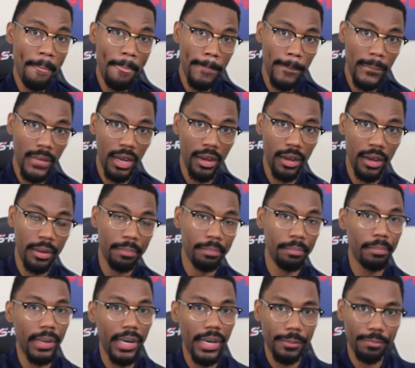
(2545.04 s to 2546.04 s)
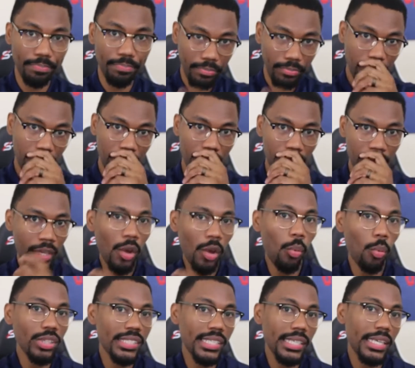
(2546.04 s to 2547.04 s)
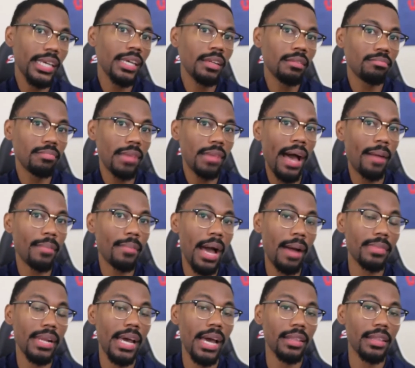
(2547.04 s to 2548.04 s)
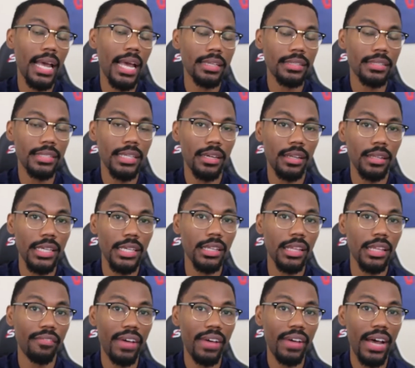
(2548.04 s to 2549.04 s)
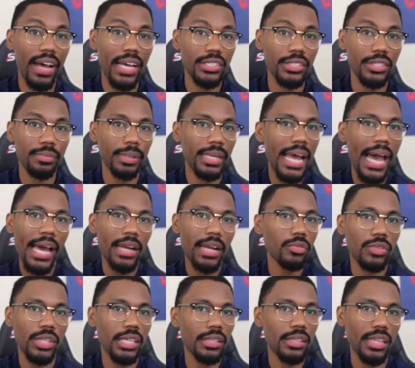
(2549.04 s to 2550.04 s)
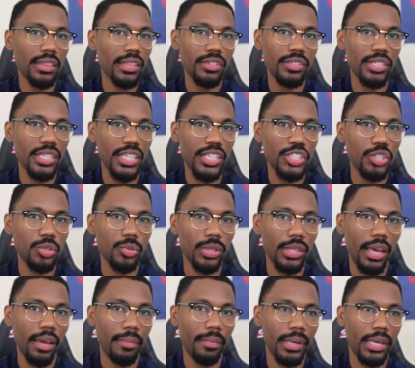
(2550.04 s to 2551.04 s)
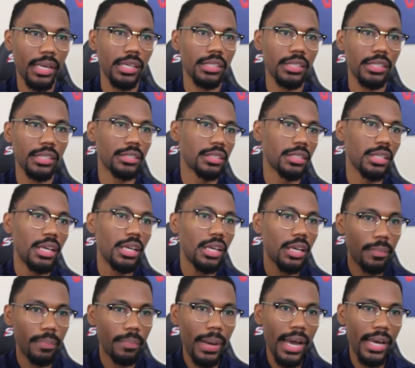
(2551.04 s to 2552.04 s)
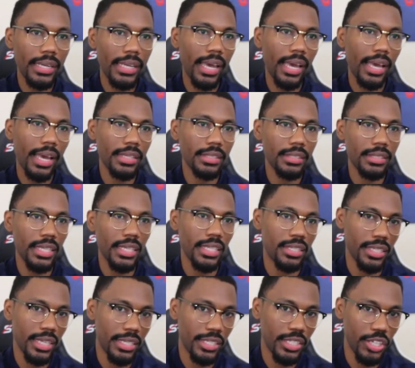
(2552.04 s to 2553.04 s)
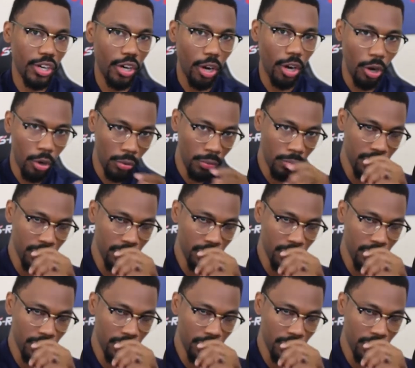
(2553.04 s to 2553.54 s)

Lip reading: But once again, I'm not, like I said, a legal advisor, but I don't think that there's an issue with that because podcasts, it's your own